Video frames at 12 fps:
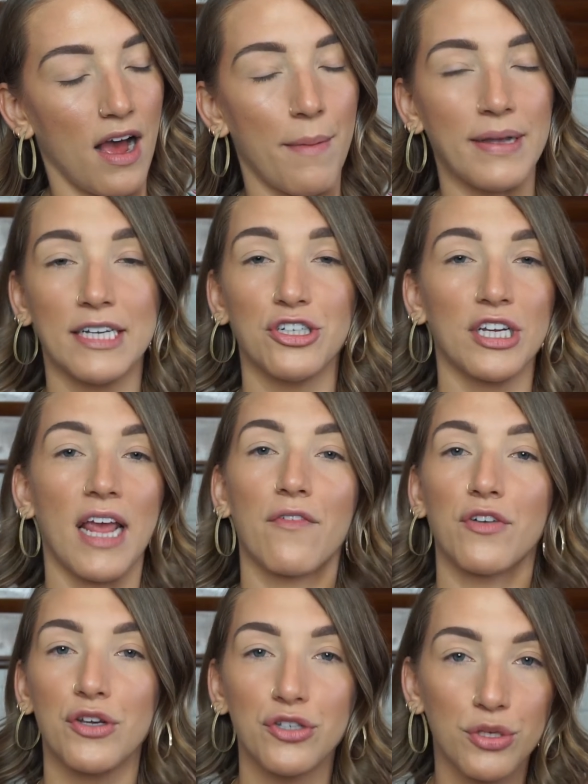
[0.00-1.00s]
essentially
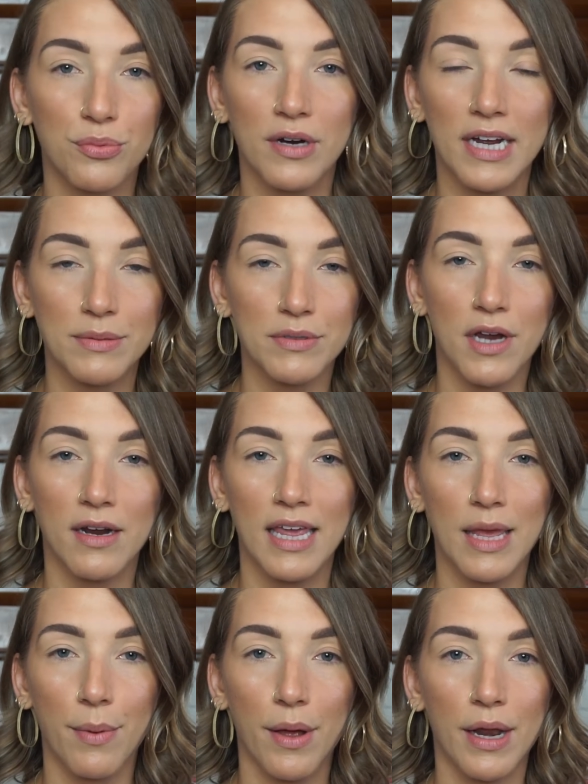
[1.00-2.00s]
every YouTuber has been
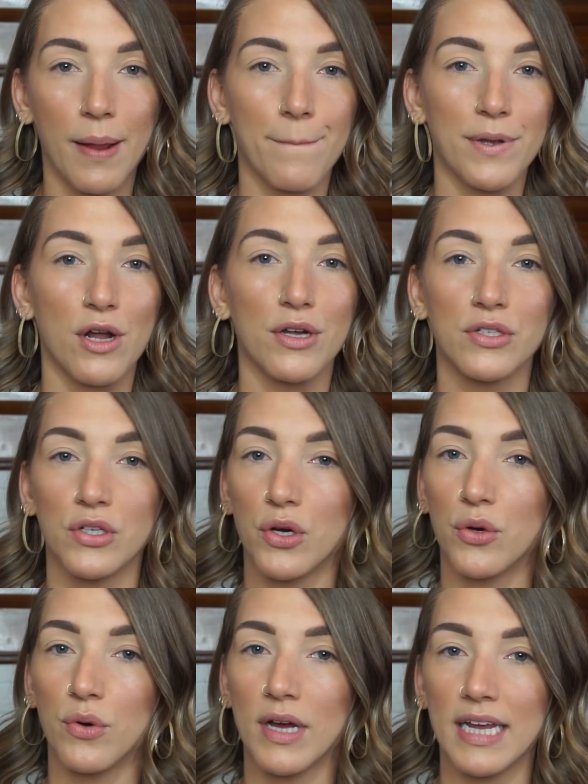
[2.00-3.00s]
talking about it, but
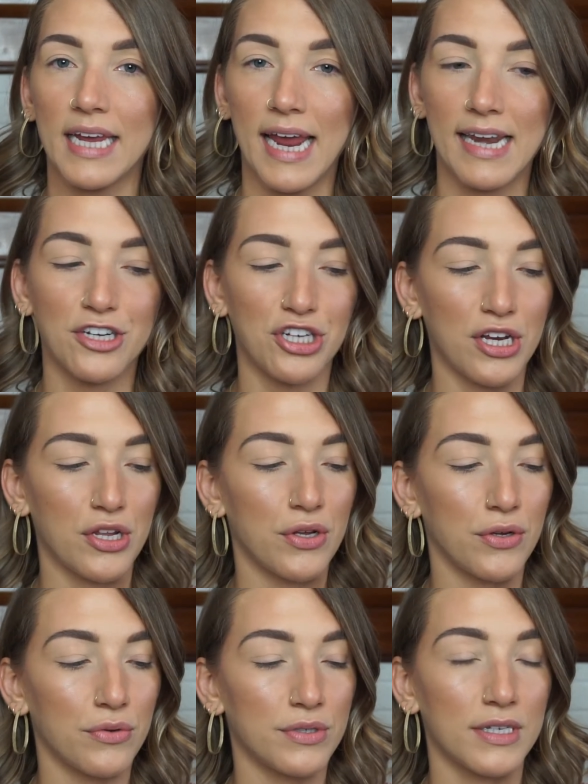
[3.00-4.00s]
also Katie Janie
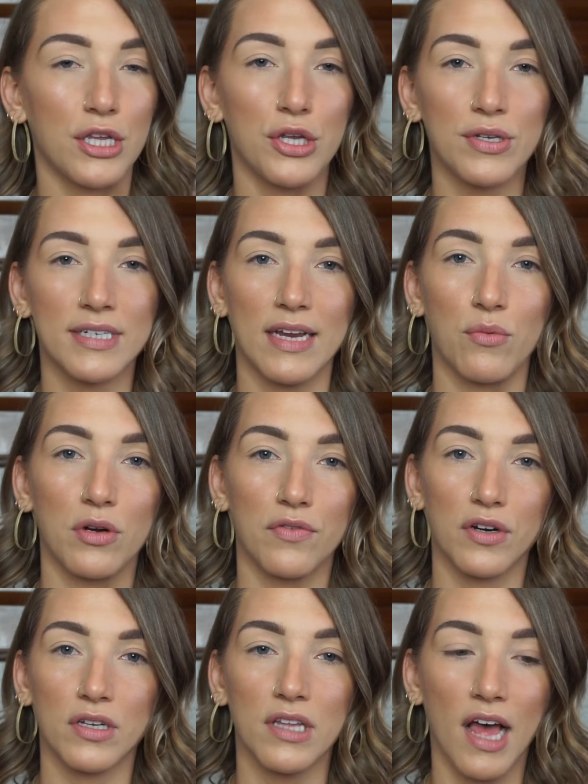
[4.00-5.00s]
Hughes used it in one of
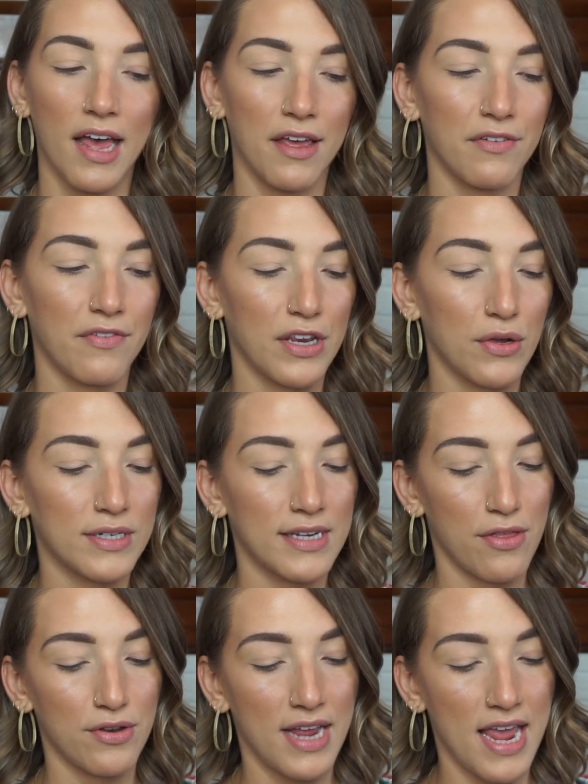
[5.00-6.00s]
her live videos the
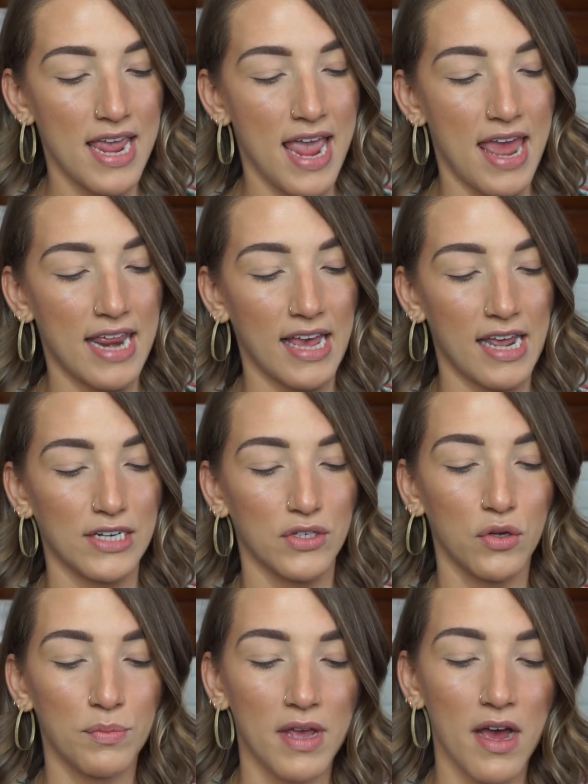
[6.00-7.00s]
other day, and it kind of
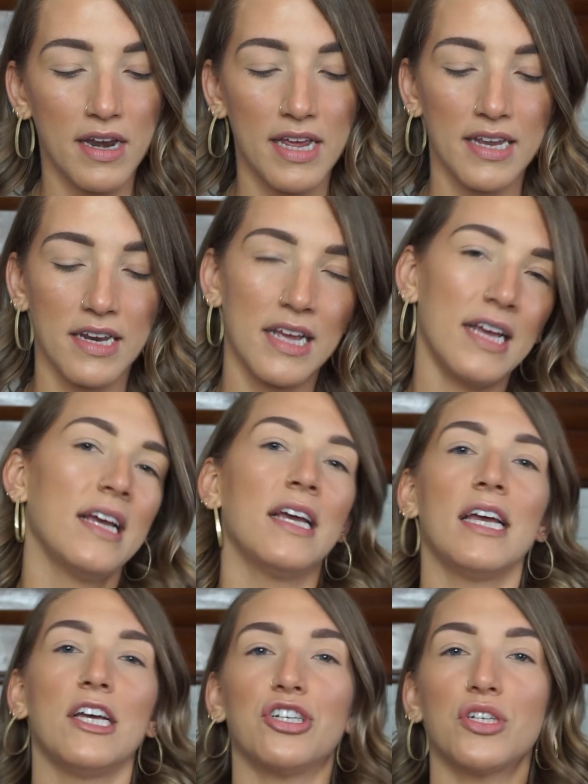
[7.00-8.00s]
sold me on it.
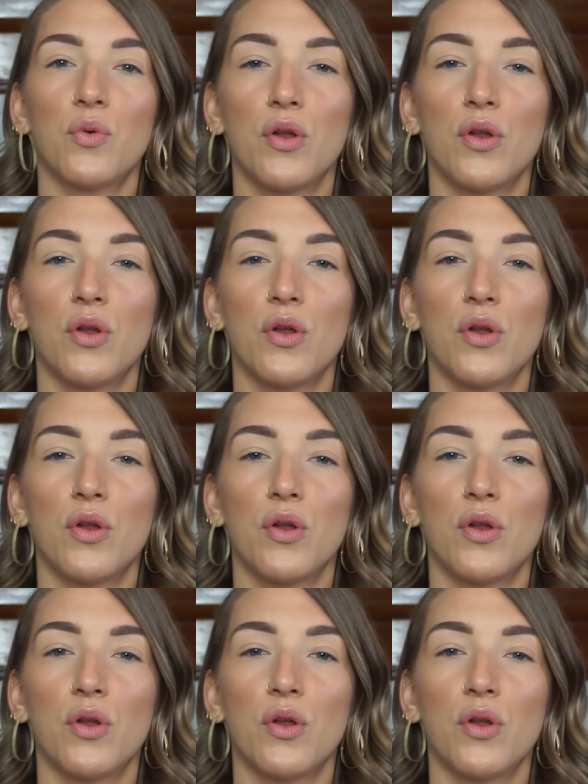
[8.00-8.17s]
It's just